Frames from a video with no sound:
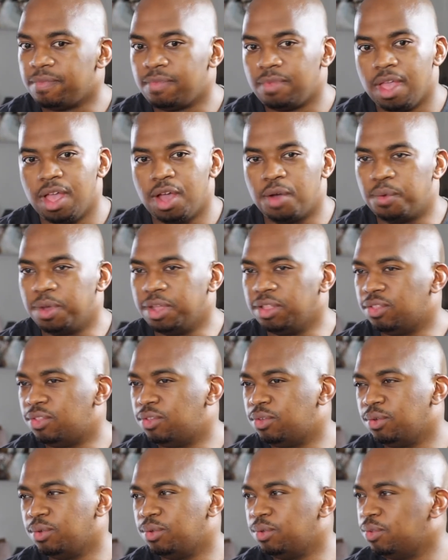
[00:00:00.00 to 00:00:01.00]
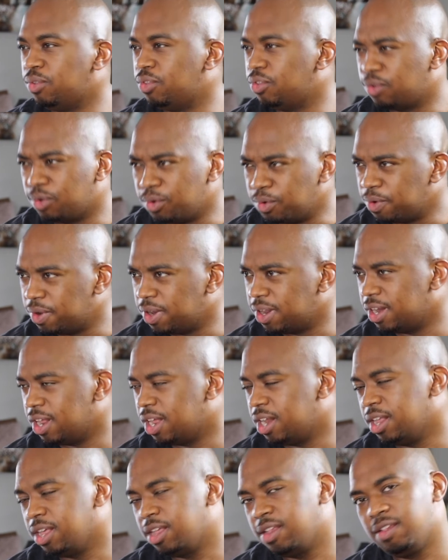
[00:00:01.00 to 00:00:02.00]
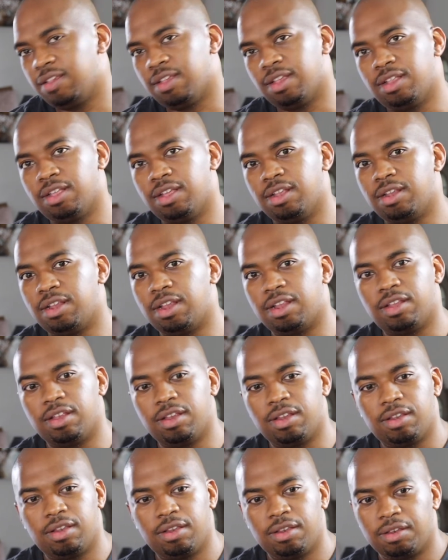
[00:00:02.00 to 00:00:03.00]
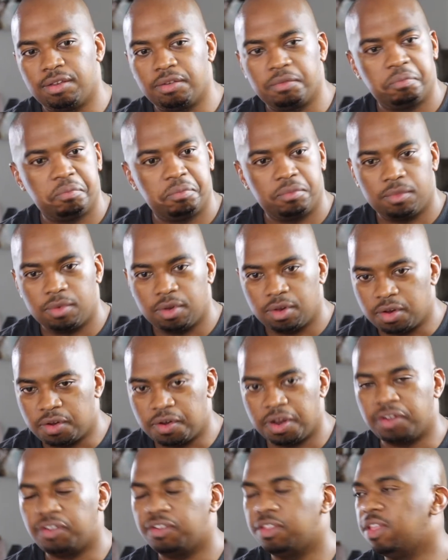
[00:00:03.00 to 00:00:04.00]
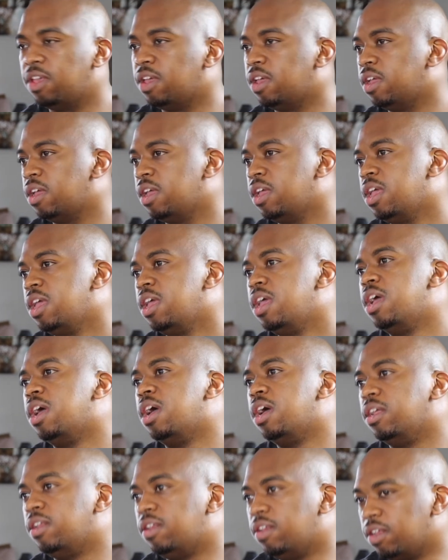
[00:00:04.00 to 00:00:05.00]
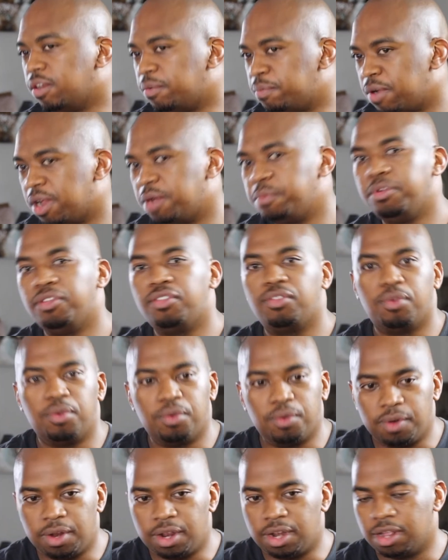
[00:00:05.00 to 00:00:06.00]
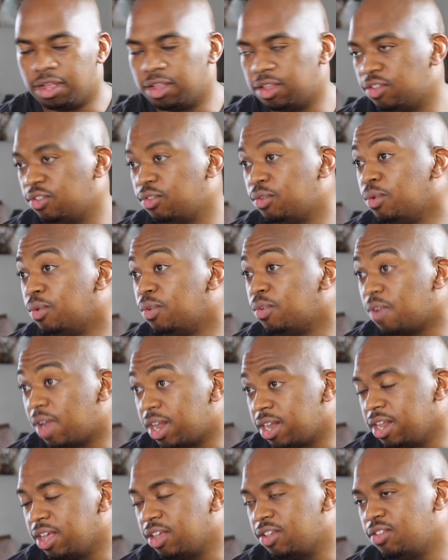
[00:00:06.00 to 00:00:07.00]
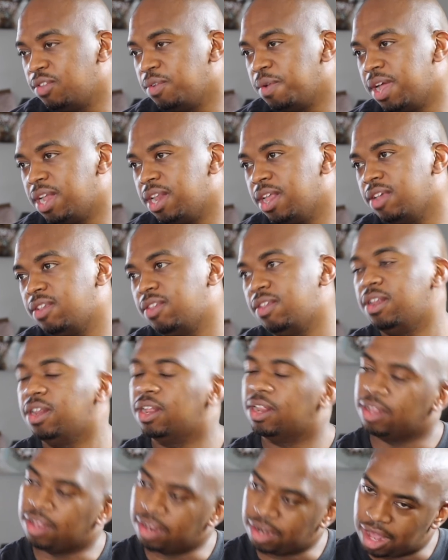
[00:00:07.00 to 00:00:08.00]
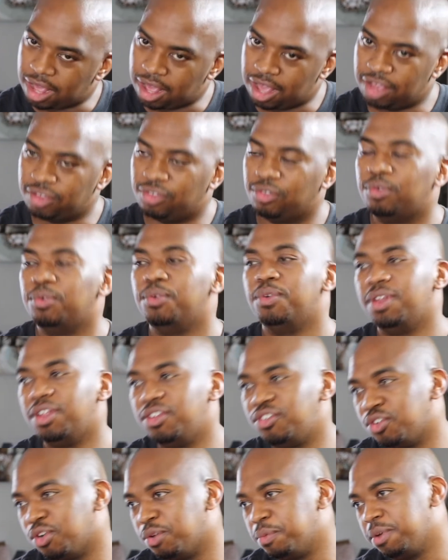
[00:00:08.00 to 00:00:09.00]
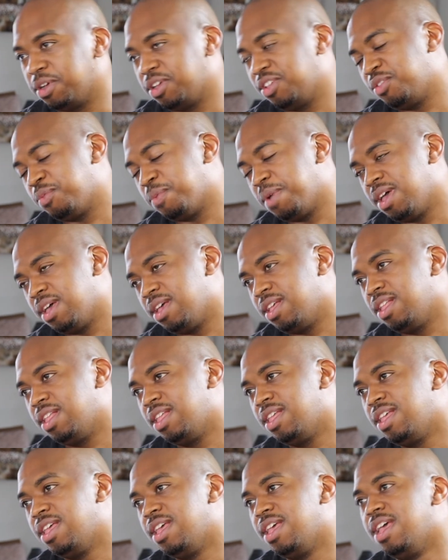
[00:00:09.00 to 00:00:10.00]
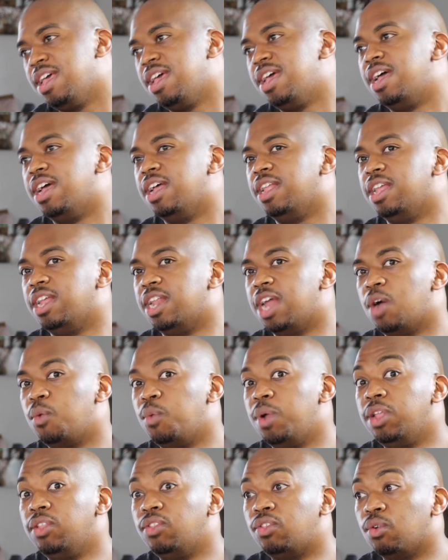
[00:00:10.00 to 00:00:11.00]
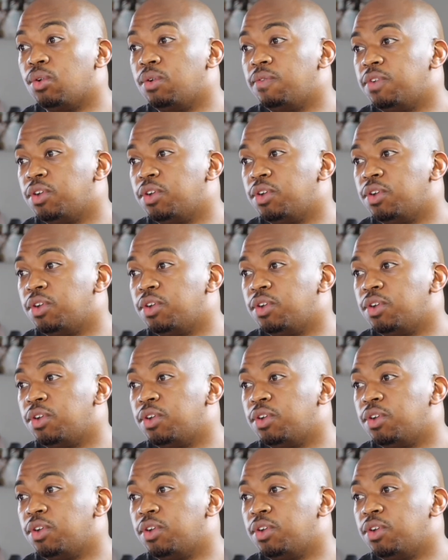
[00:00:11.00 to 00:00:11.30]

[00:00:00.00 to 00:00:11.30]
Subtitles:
I went to school in Alex. I did creche there. I did primary school in a school right next to Alex, and I did high school in Joburg as well. And then I went over